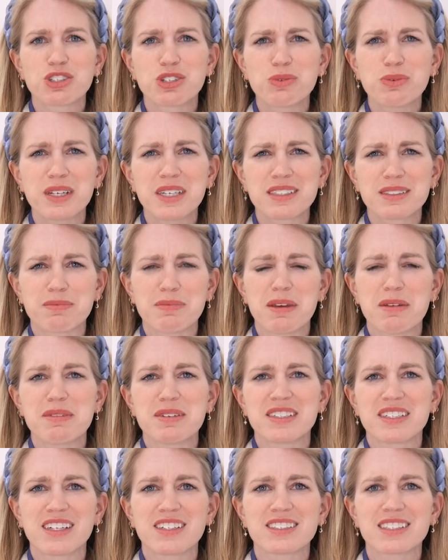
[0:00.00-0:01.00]
Two weeks
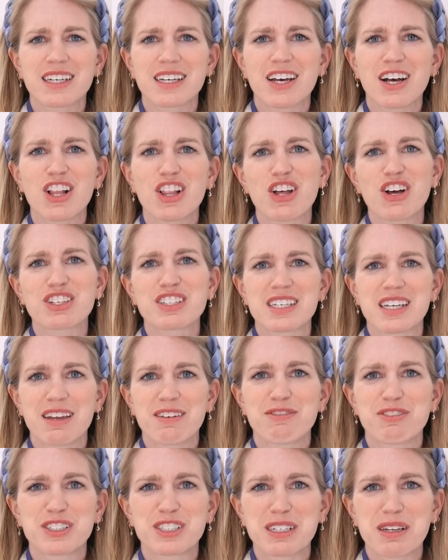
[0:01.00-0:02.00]
maybe sounds like a long
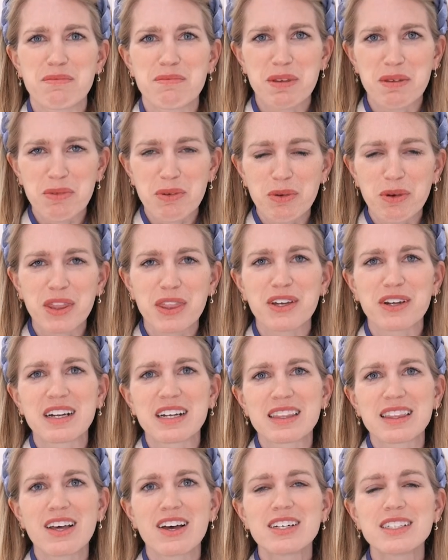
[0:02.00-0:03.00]
time for some people with their
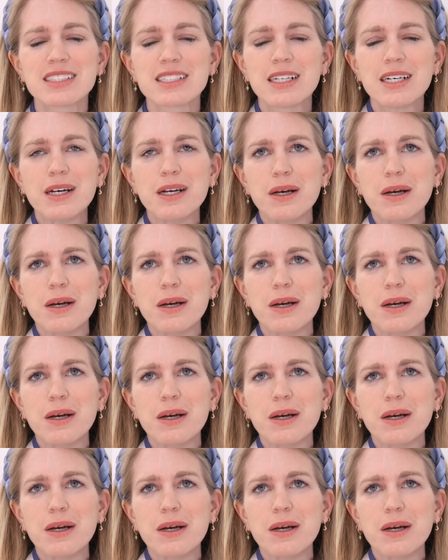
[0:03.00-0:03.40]
in laws